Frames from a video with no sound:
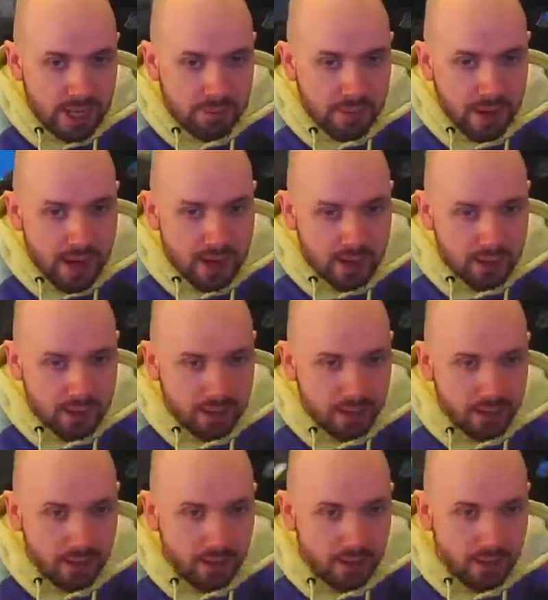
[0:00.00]
back.
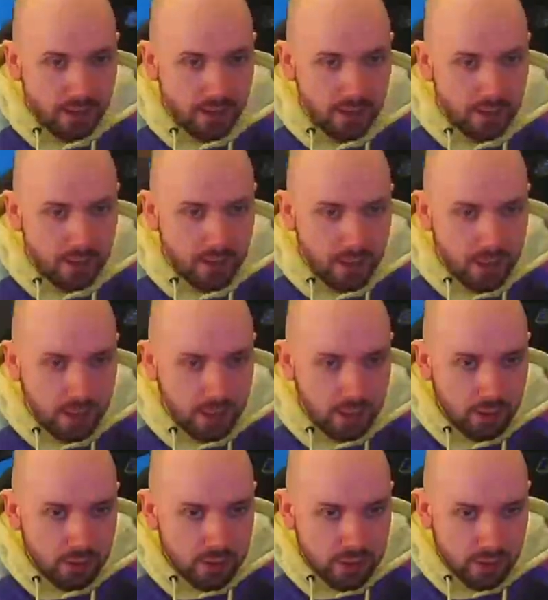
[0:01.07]
It
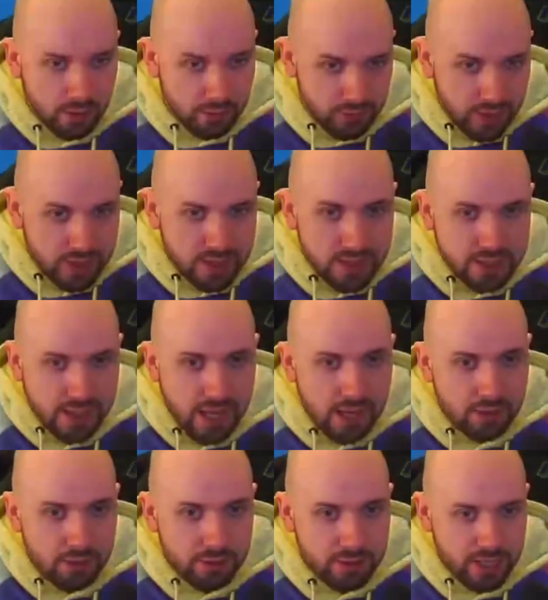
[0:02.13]
looks like this is the
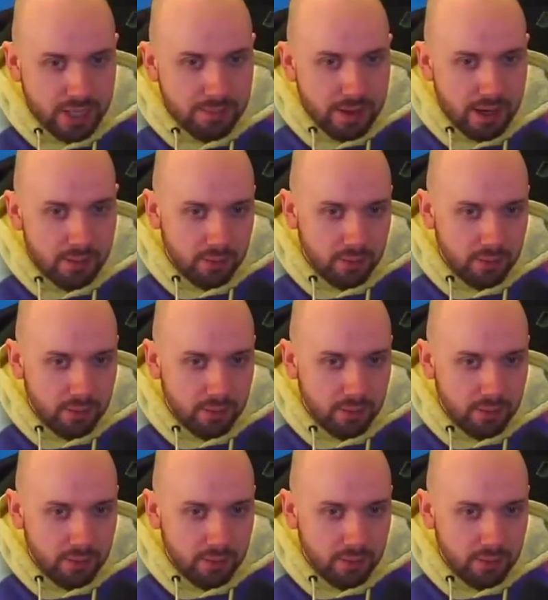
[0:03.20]
angle your teammate,